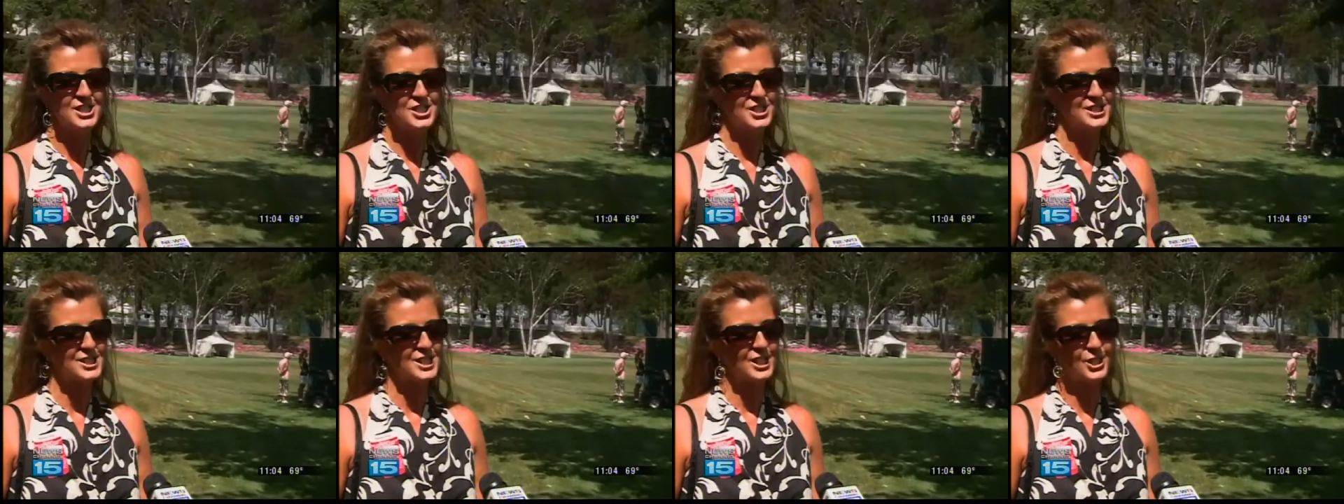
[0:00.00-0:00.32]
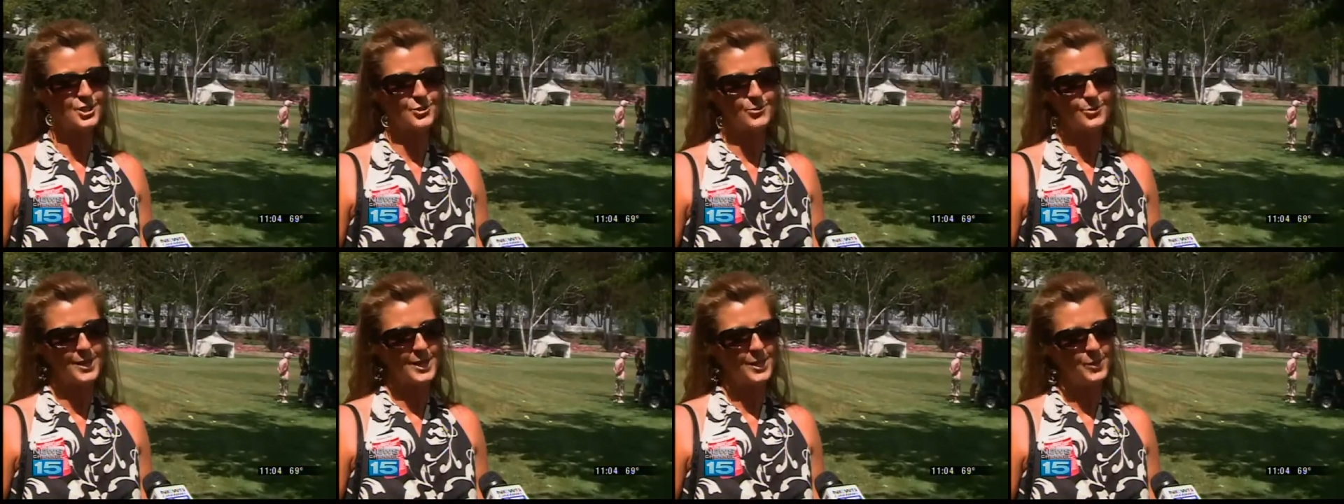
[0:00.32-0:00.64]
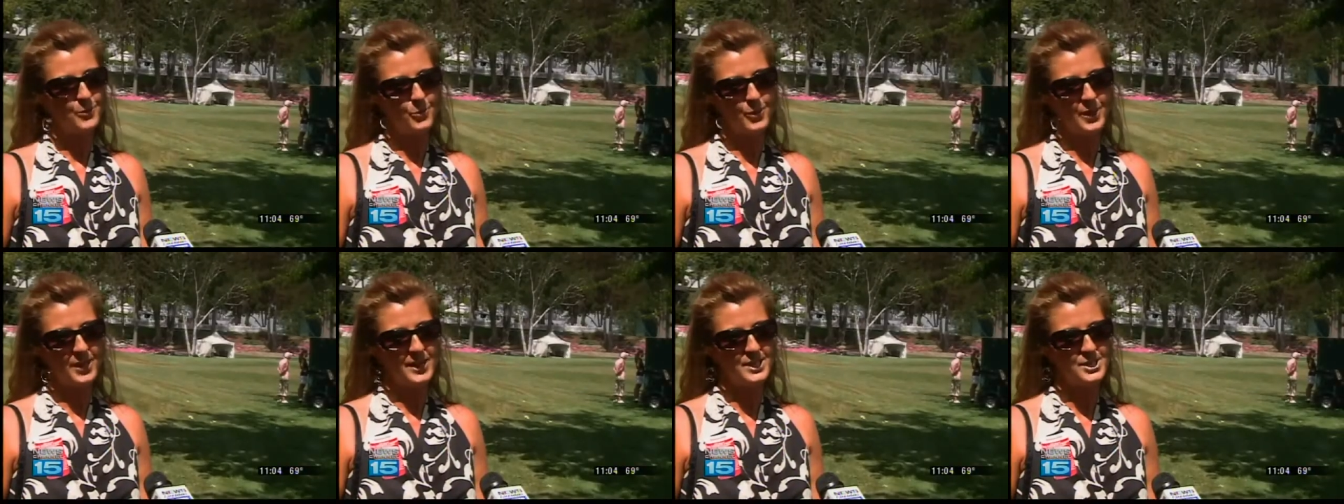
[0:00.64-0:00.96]
just a
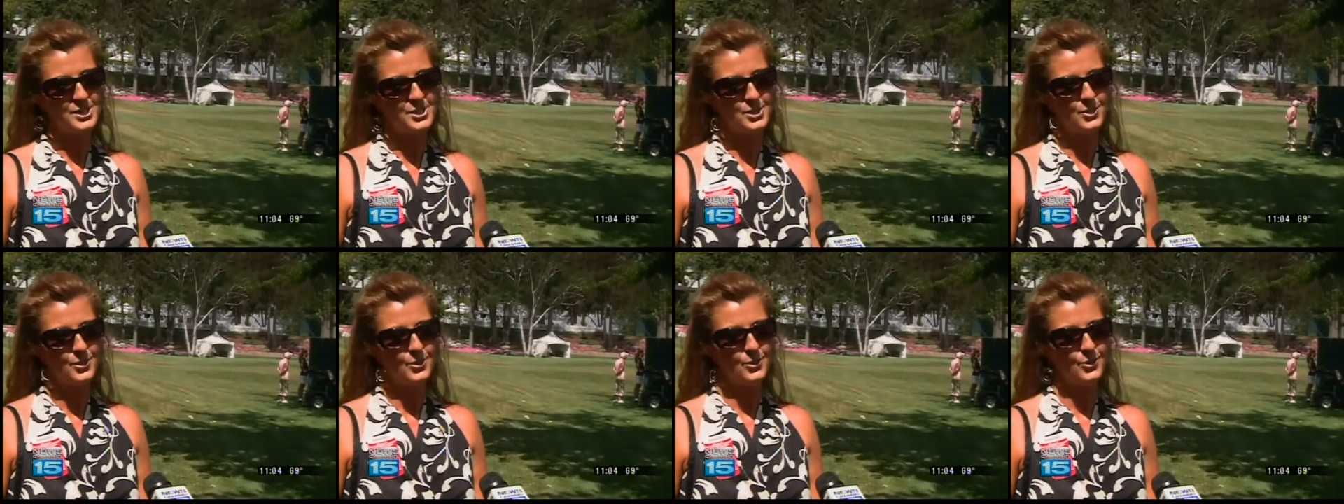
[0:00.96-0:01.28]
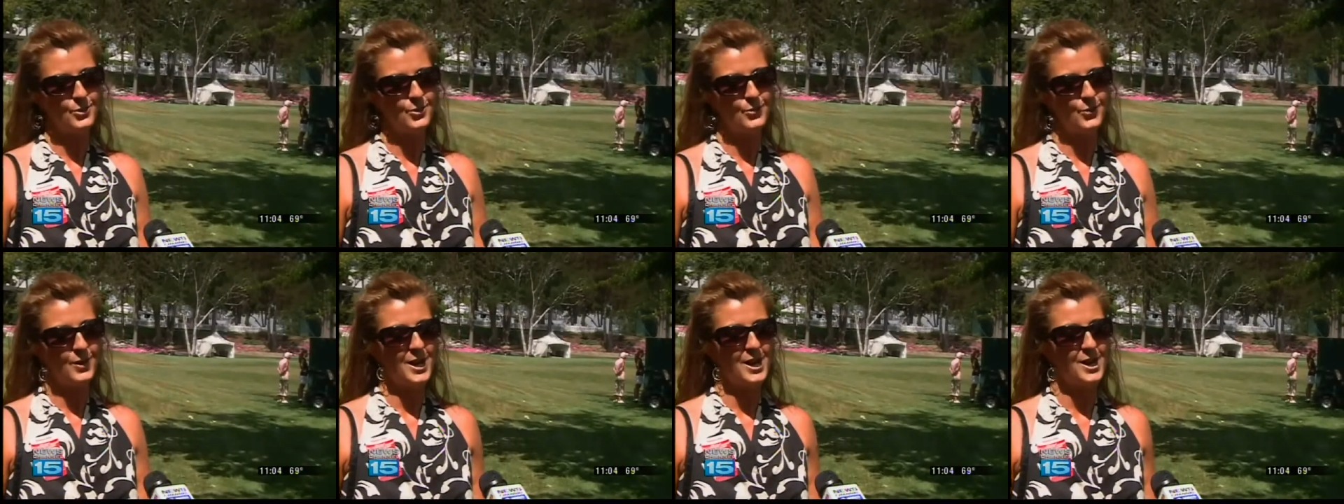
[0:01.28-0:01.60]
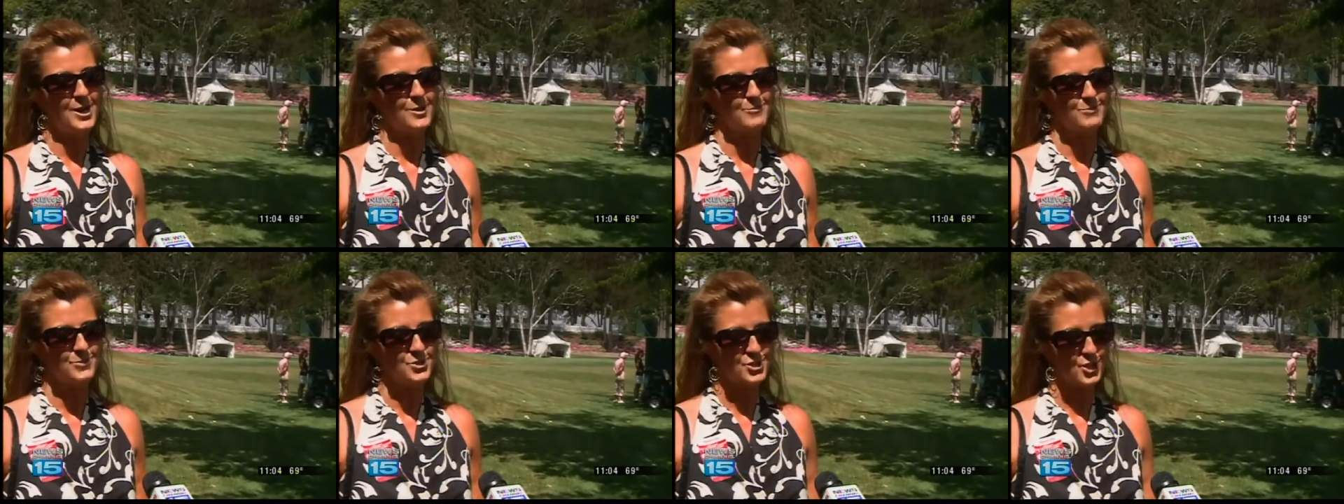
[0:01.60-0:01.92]
great way to
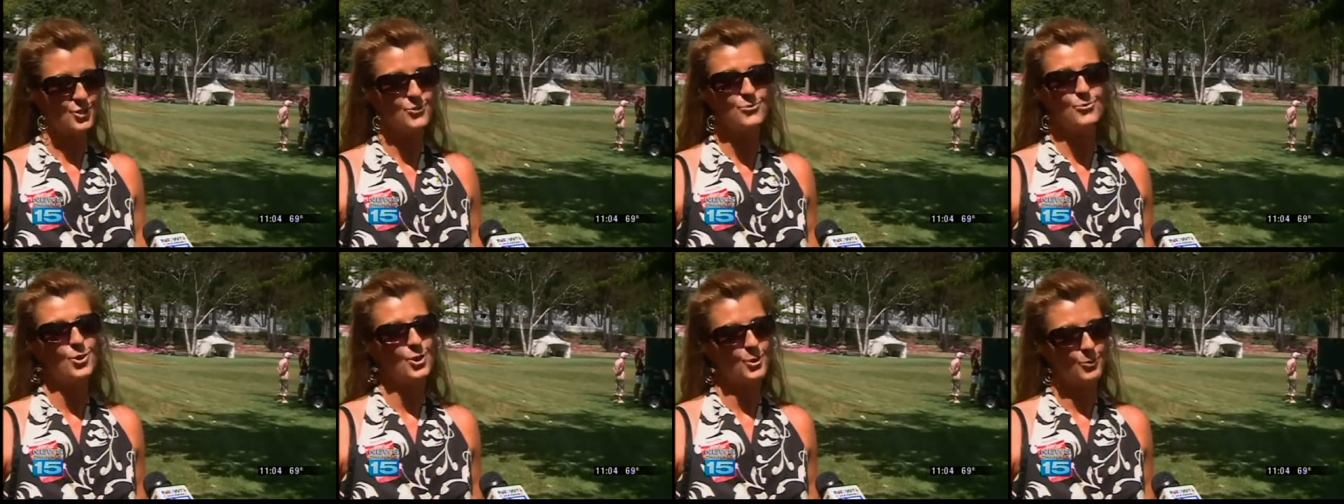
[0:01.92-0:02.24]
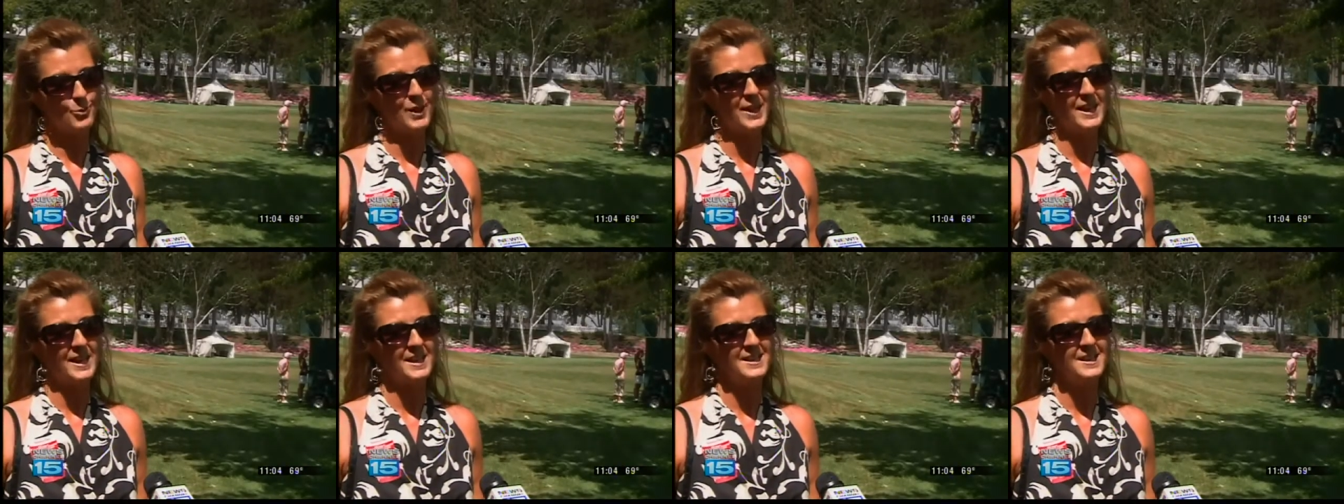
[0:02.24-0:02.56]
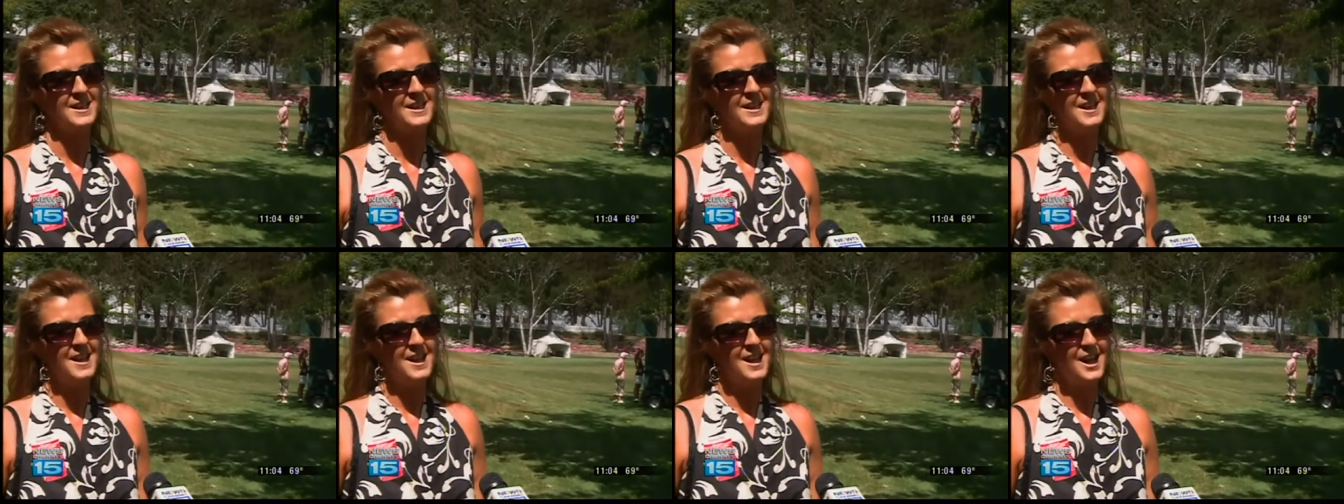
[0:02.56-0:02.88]
um, show Fort
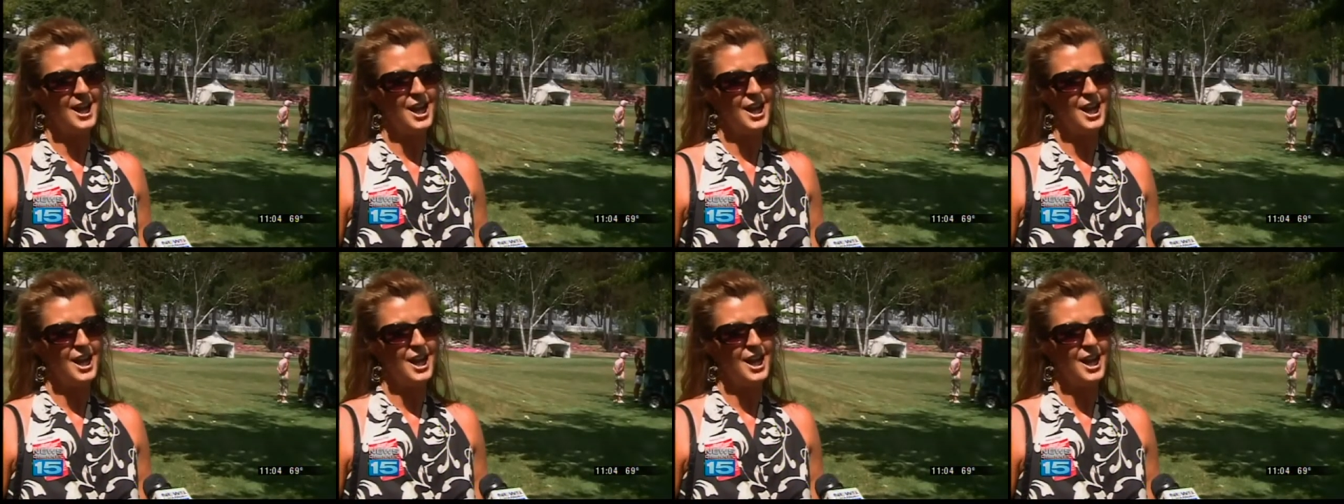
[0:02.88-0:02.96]
Wayne,